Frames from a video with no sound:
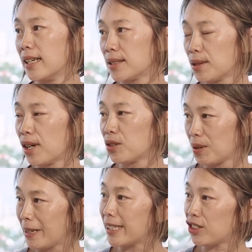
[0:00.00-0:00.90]
as a
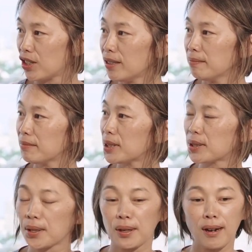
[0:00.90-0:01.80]
country manager. Okay.
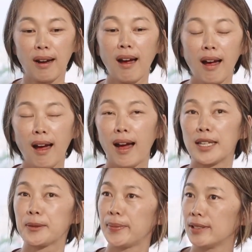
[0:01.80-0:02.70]
So I
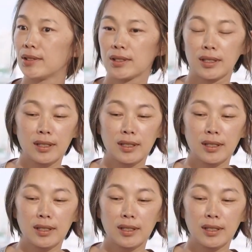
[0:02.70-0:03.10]
spend